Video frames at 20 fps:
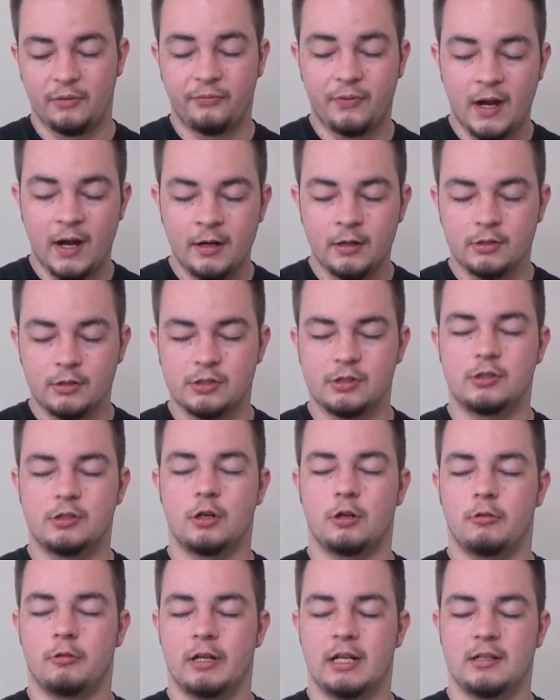final
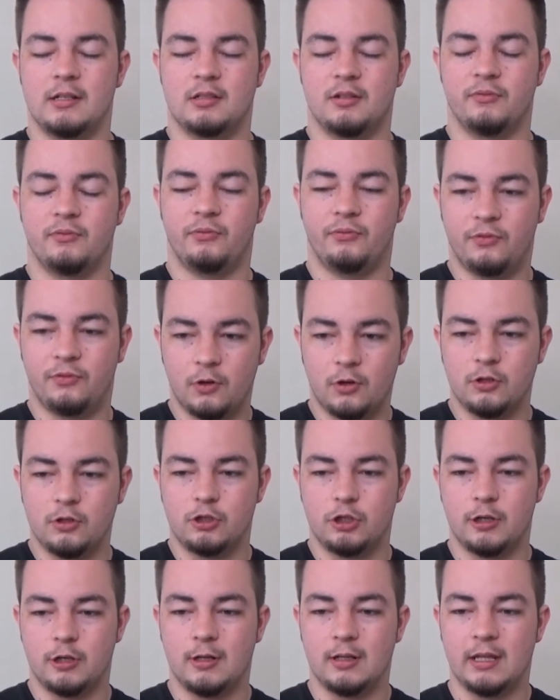story is
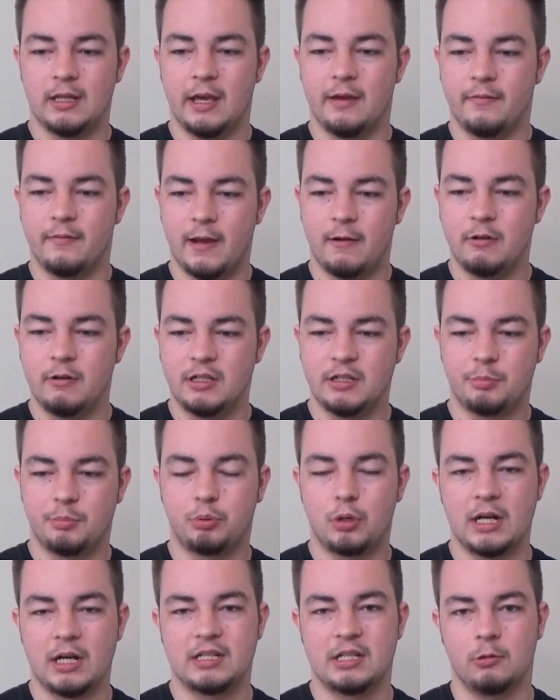unfortunately a very
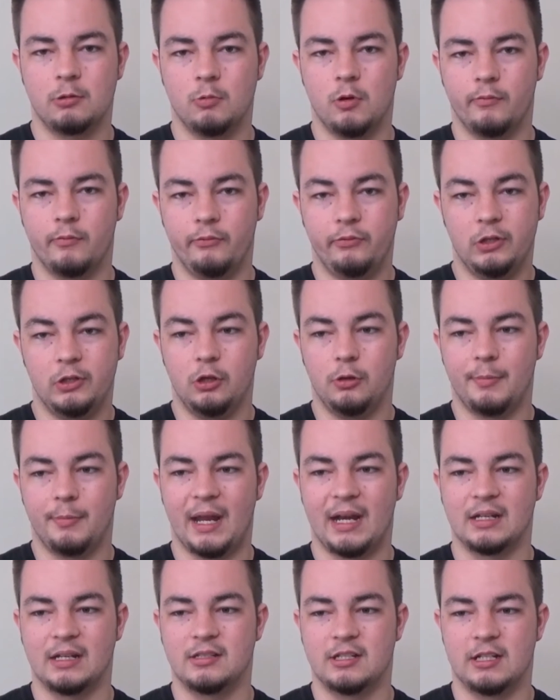depressing one for
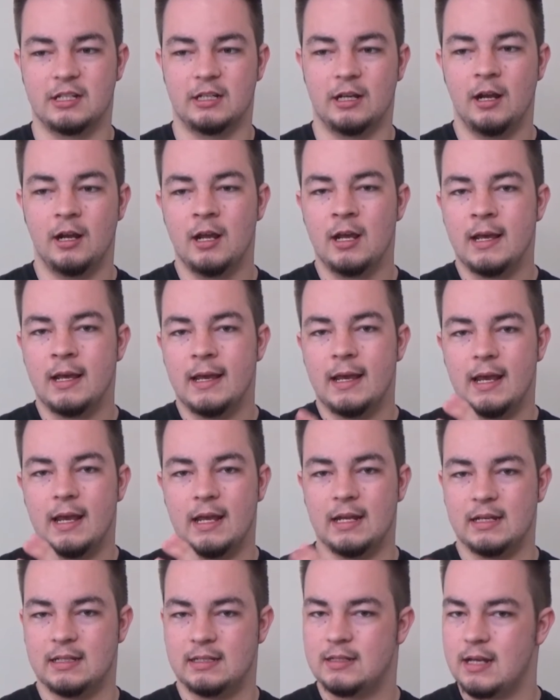humanity.
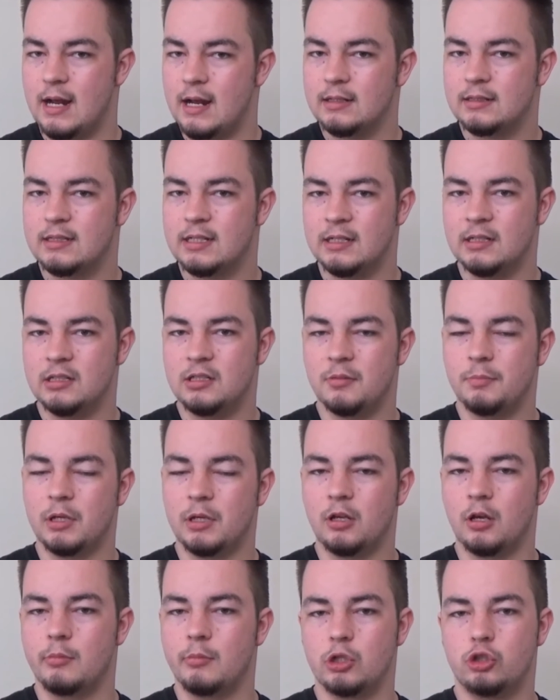It's starting to
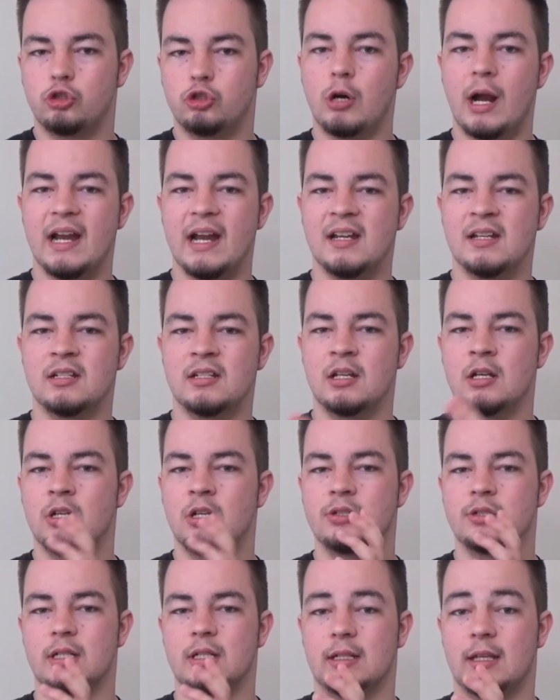become a trend
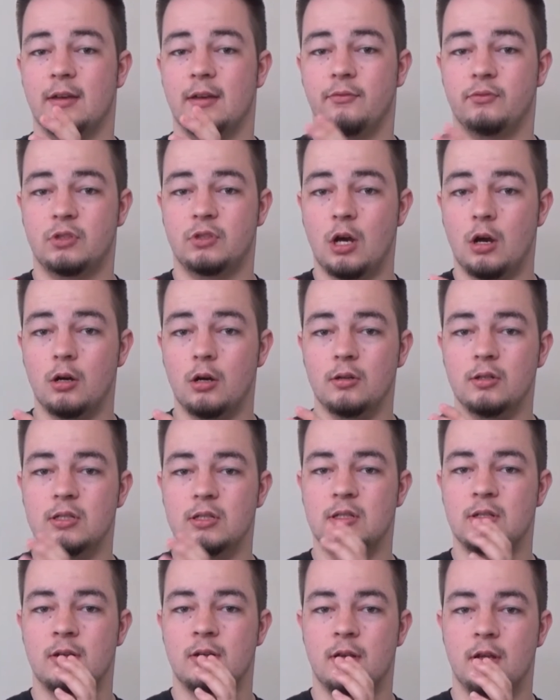to give
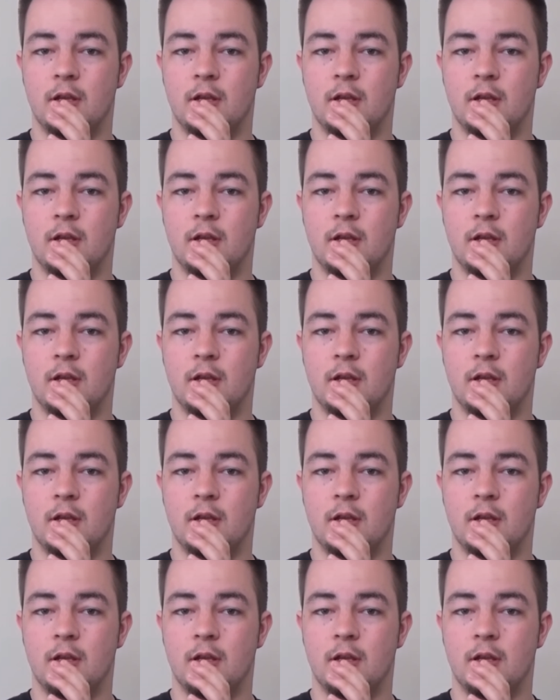dogs